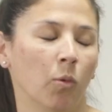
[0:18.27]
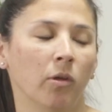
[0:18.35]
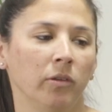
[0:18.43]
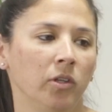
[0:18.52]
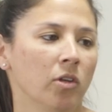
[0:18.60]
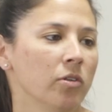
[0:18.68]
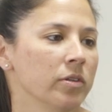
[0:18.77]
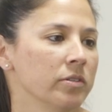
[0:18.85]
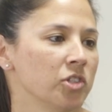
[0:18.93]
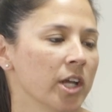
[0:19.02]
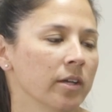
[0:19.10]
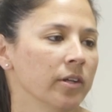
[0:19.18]
Well, you know, the
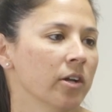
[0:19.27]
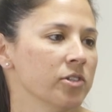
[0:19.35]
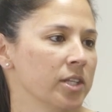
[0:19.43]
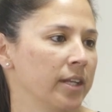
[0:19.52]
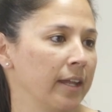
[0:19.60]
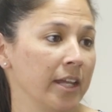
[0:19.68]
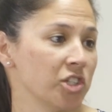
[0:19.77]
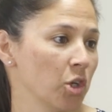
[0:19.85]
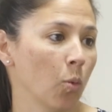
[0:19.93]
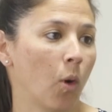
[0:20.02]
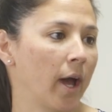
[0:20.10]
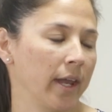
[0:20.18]
child care is a
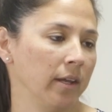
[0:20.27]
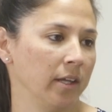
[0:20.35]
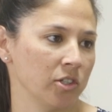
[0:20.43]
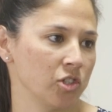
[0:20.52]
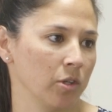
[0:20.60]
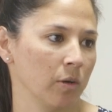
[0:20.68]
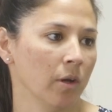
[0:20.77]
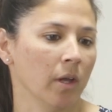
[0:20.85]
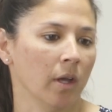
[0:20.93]
nationwide issue,